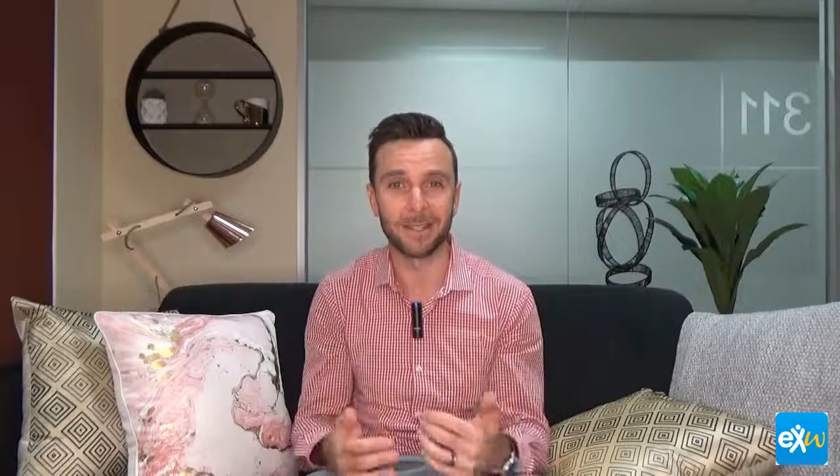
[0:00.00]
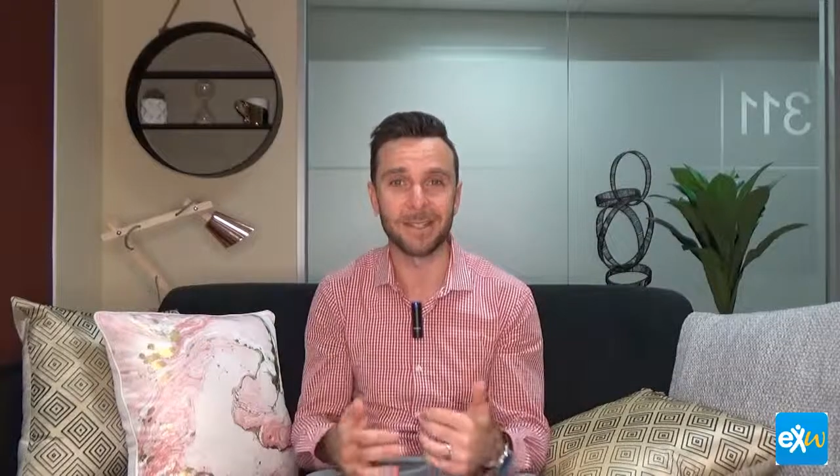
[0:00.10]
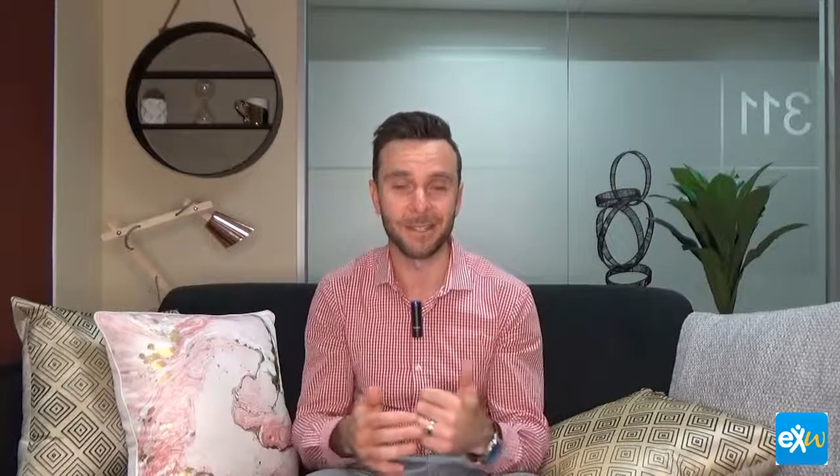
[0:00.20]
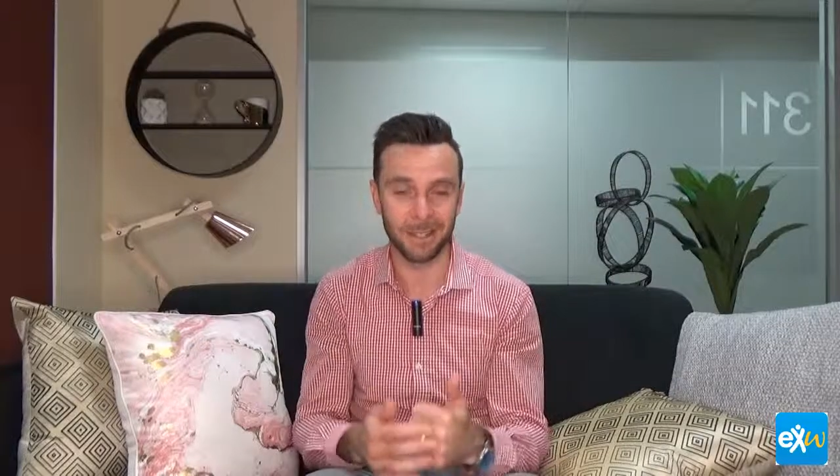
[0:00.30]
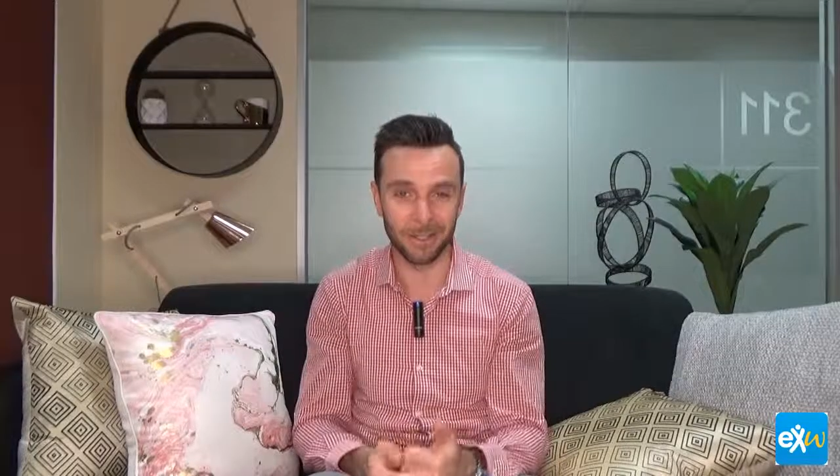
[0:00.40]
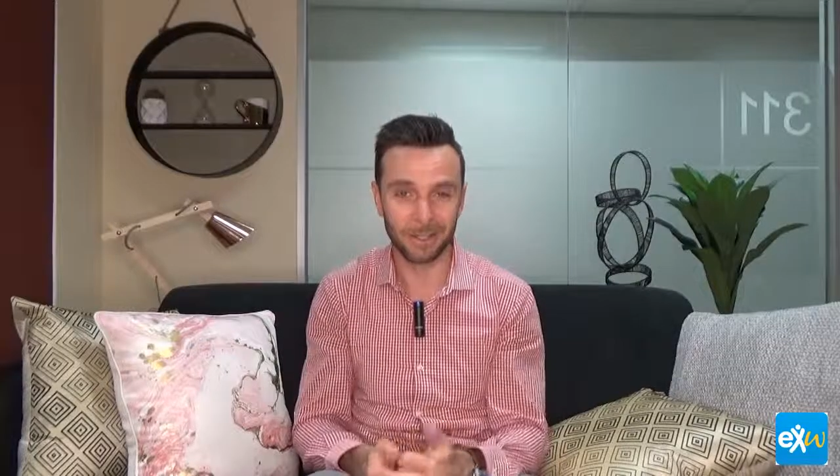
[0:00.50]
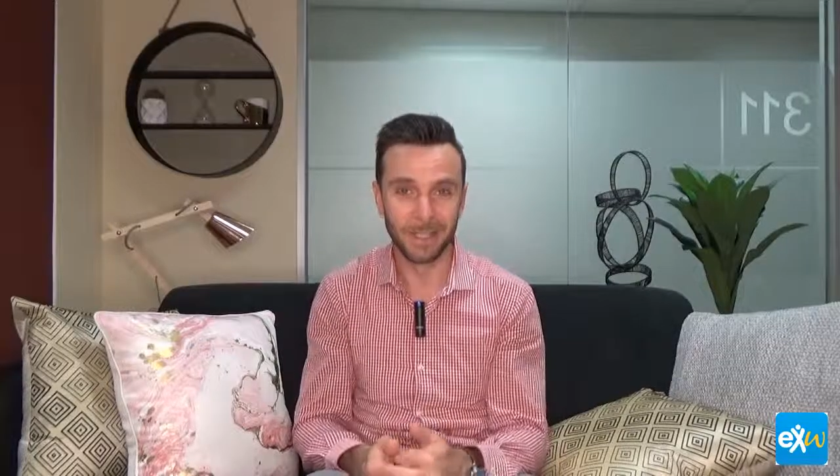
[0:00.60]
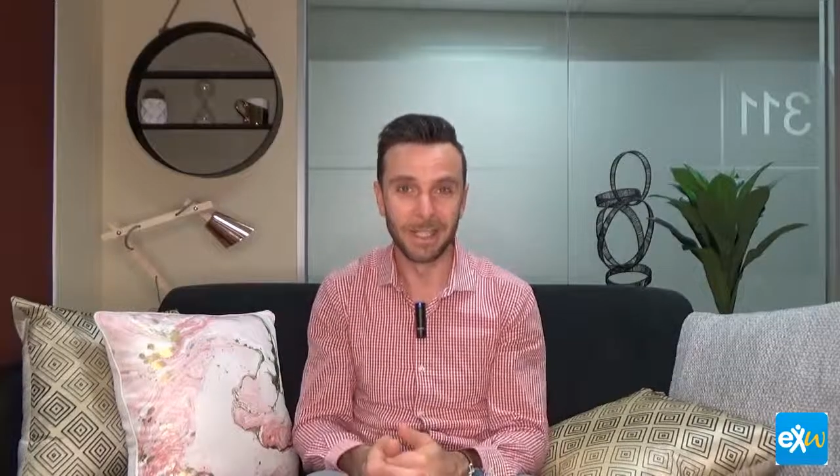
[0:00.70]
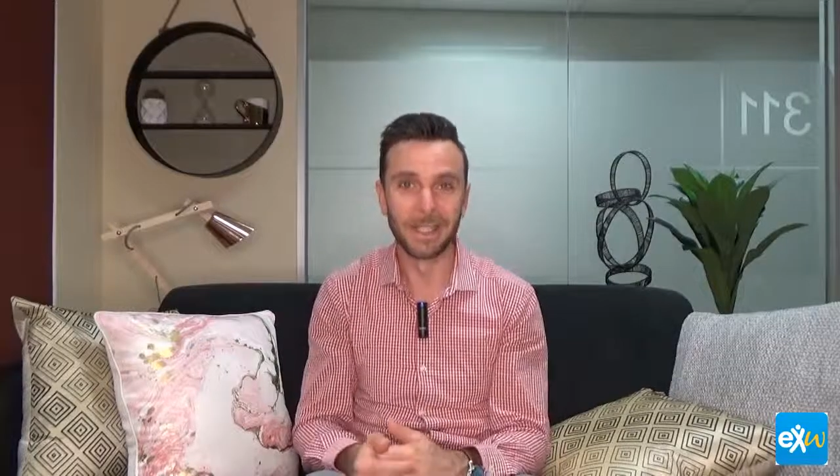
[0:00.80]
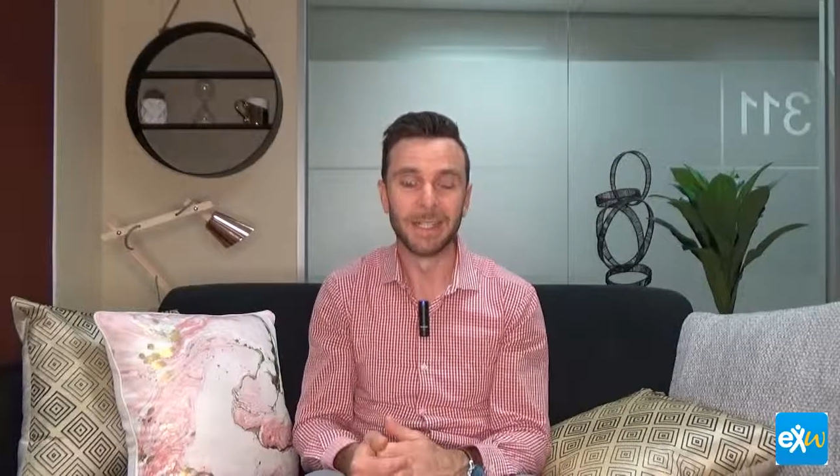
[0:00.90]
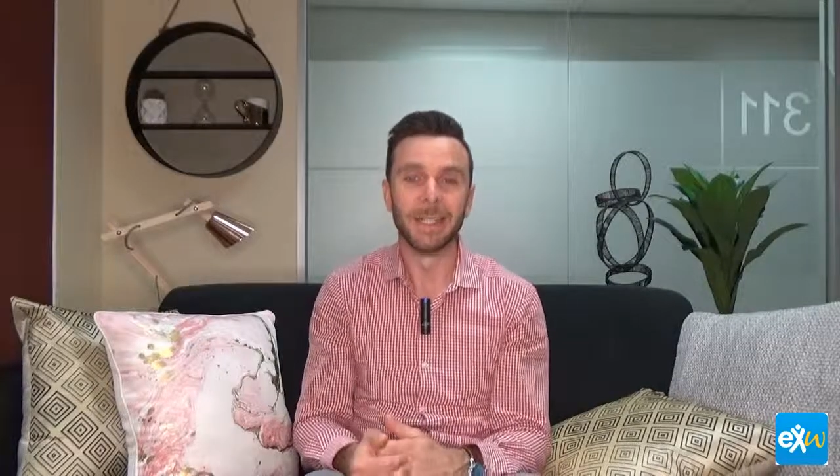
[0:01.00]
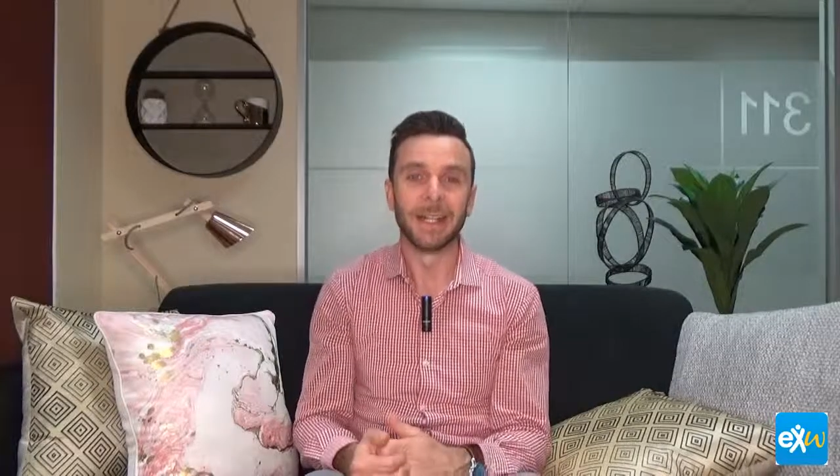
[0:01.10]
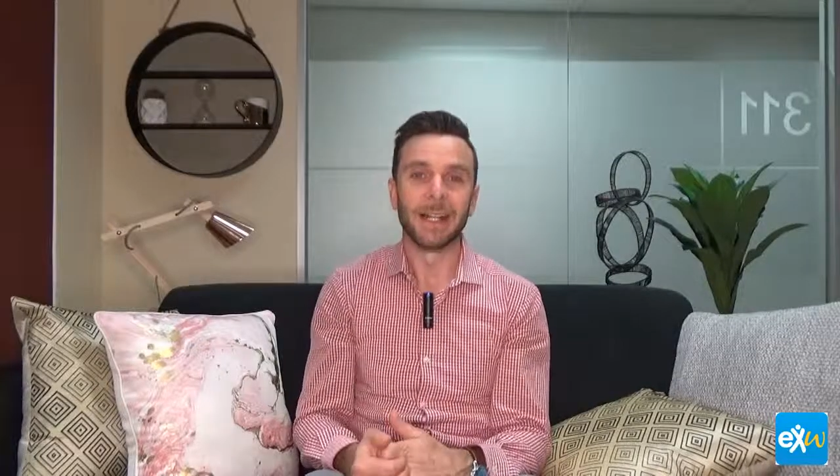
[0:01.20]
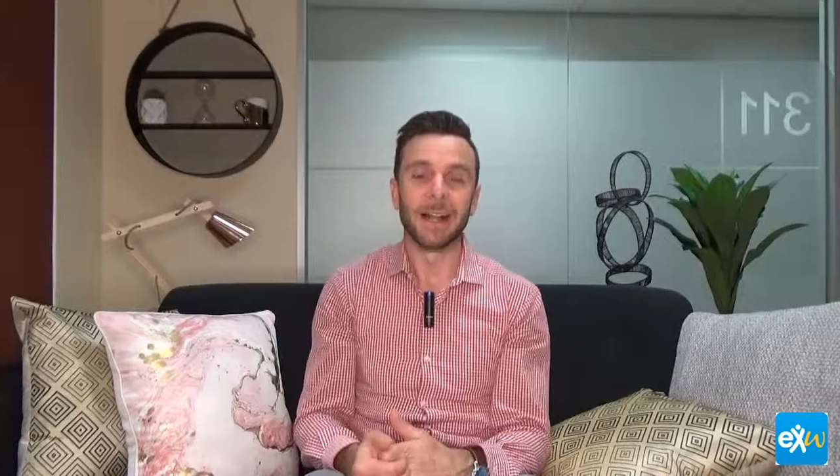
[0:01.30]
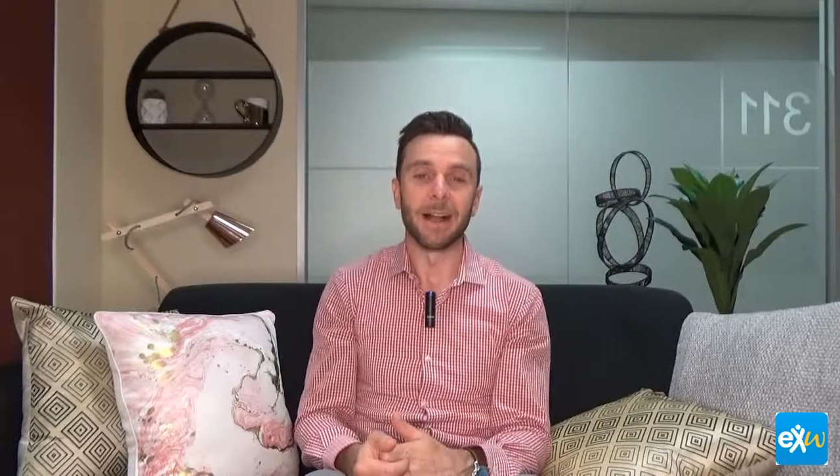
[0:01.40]
it still.
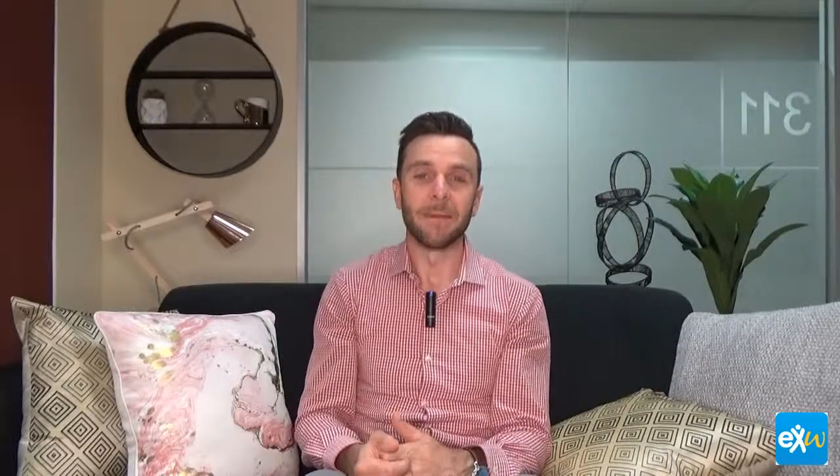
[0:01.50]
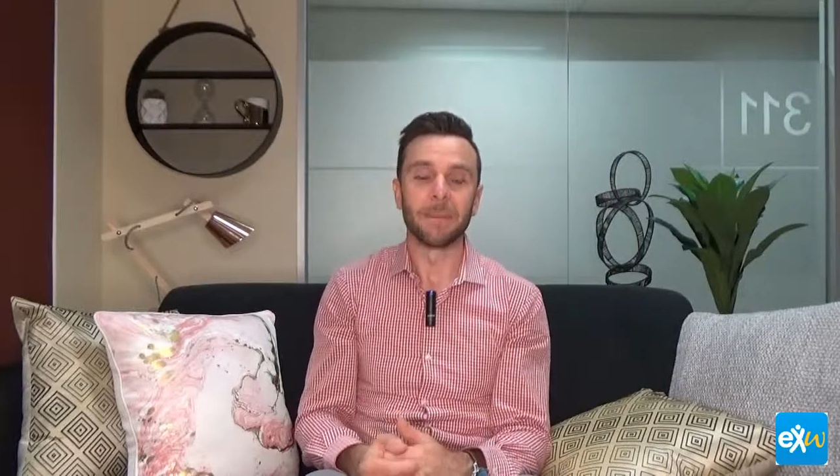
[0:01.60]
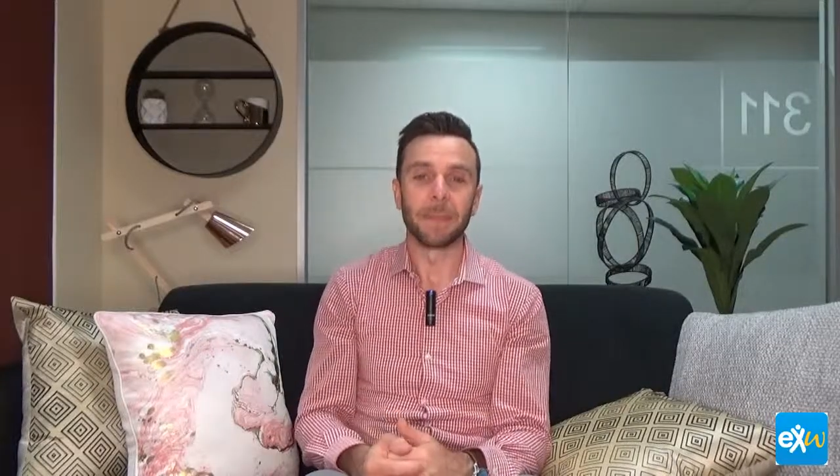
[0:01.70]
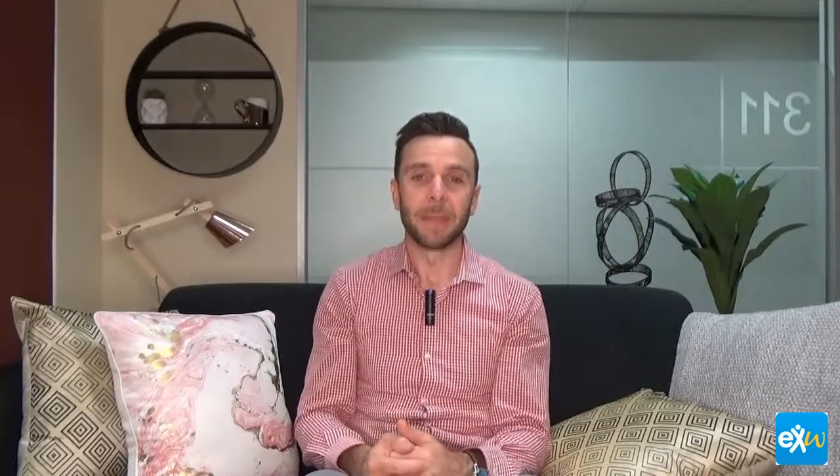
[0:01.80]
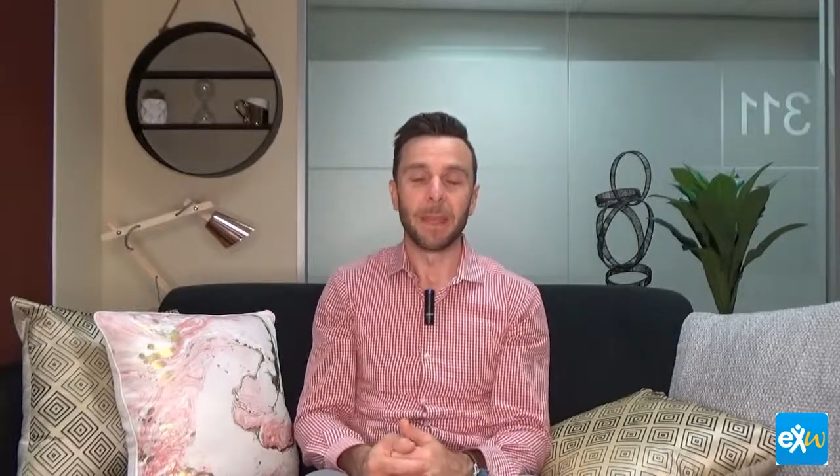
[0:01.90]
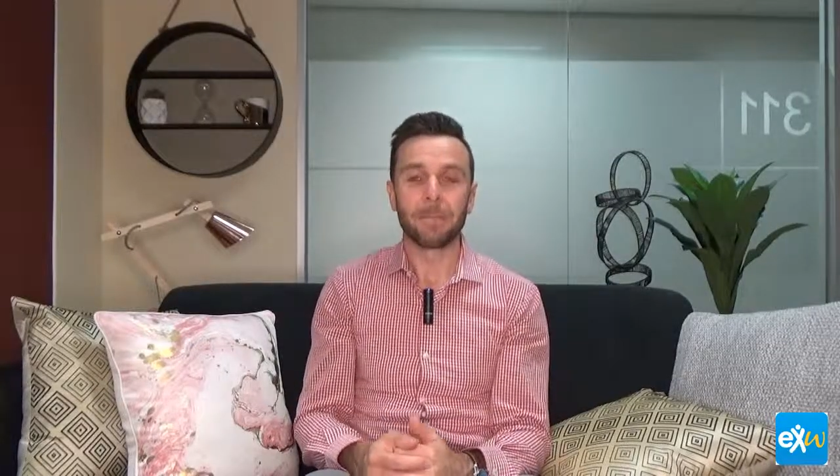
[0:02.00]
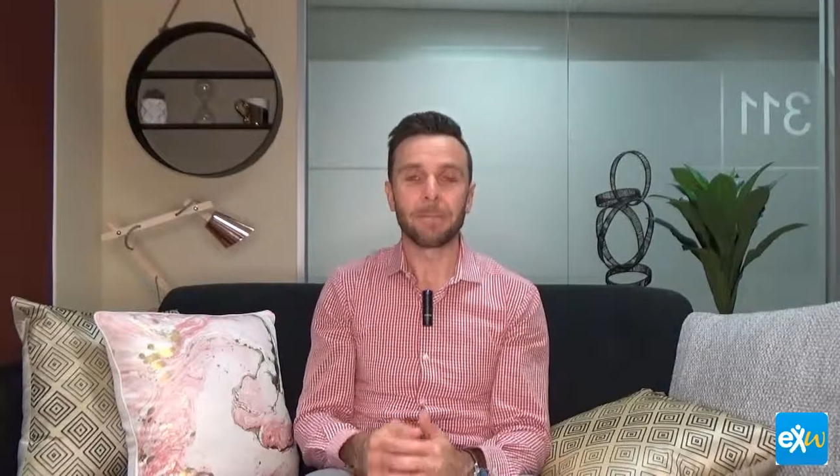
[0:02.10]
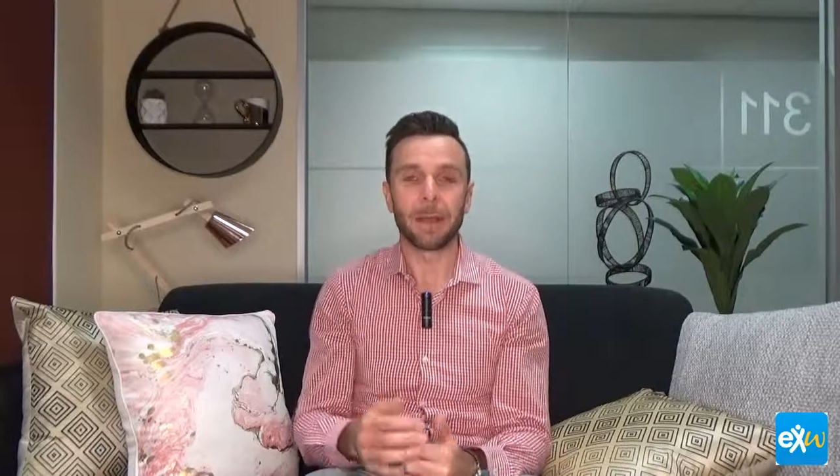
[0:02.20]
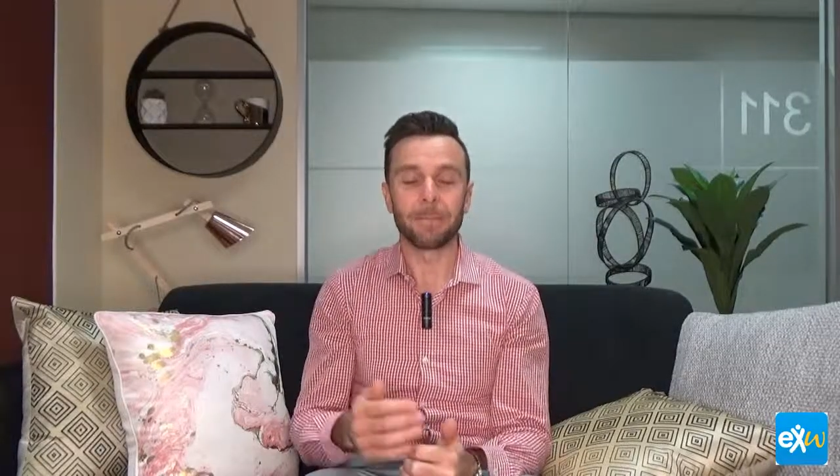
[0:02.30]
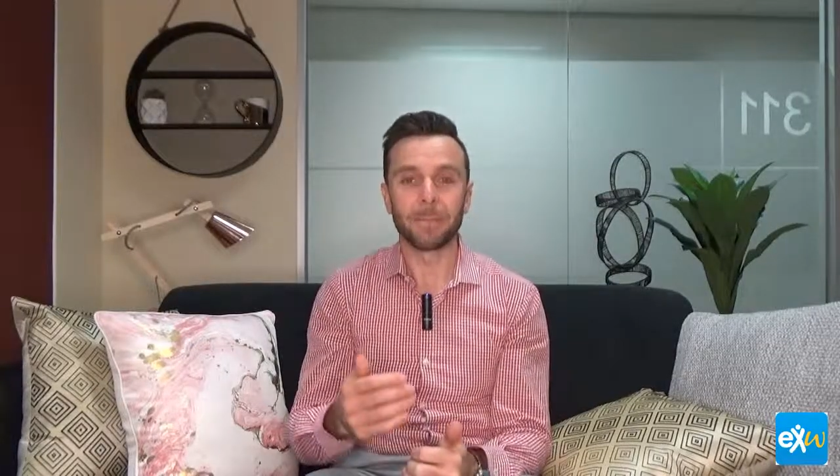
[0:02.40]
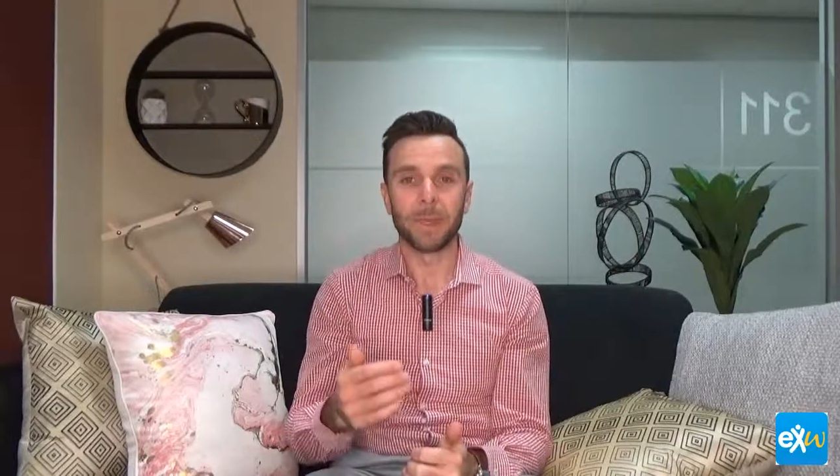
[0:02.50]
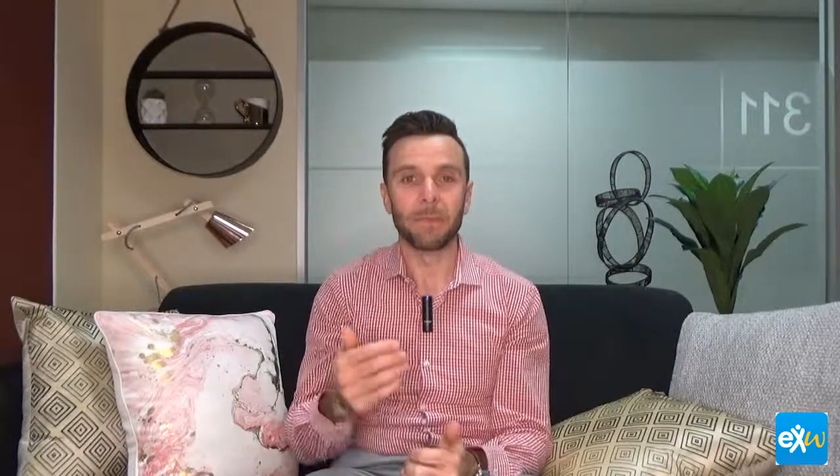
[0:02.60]
But